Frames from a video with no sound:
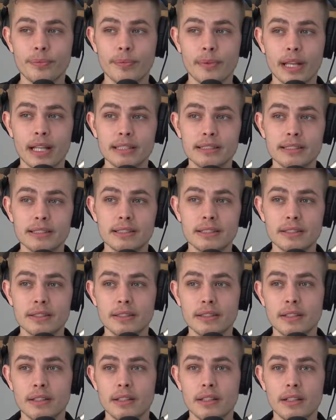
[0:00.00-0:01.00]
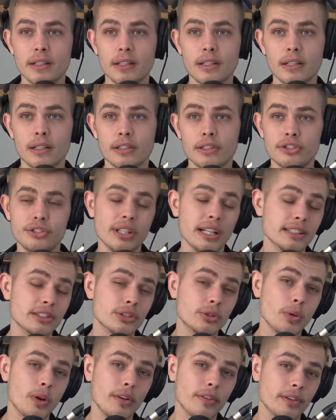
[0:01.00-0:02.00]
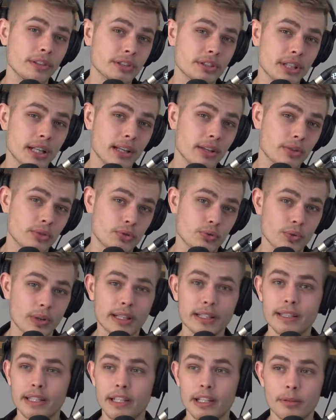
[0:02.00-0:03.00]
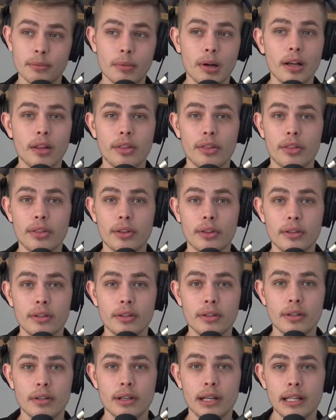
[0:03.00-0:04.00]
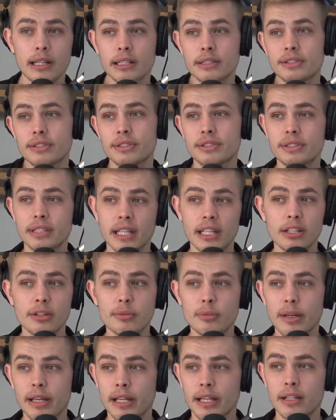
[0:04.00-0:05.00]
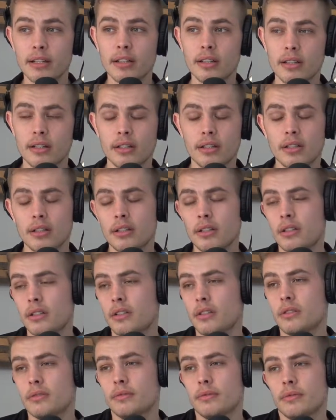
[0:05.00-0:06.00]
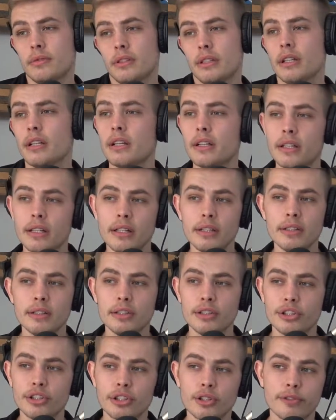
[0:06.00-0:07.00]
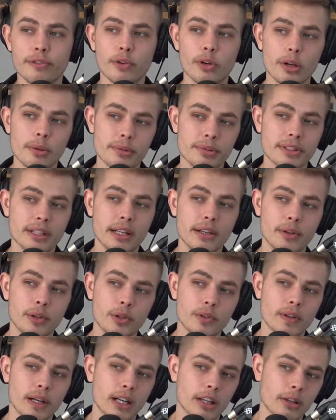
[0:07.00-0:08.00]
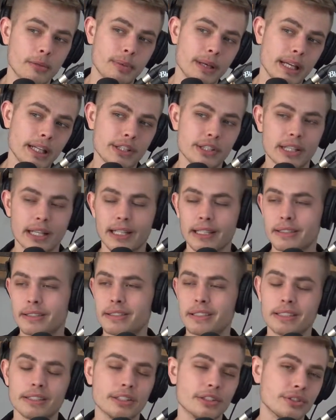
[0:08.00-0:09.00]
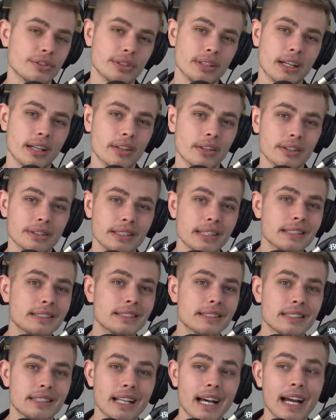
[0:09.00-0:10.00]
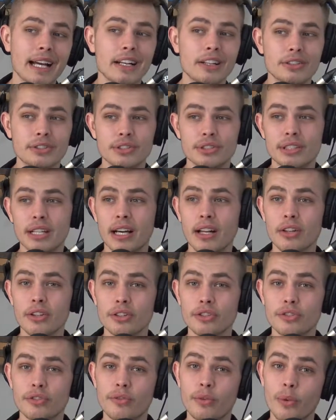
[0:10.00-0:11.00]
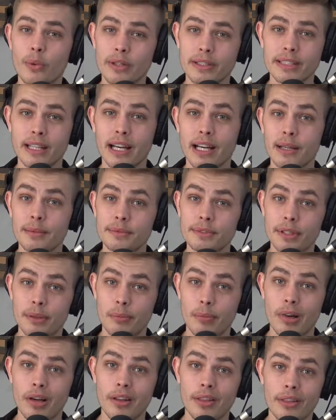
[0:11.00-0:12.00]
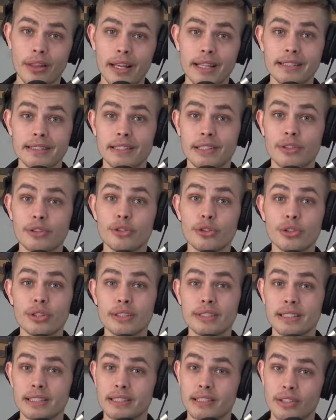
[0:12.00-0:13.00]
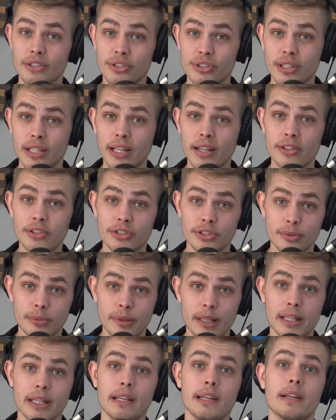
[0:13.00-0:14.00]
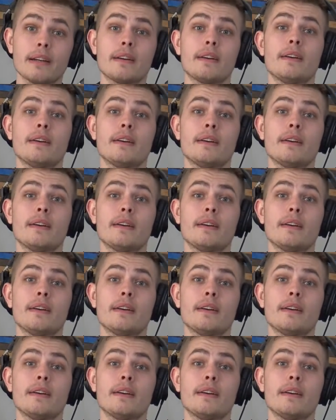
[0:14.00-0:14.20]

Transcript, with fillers: that's that's twelve hundred dollars right there a month, and let's just say you make your 40% of your regular paycheck is $600. That's $900 four times a month, 18, $3,600 you're making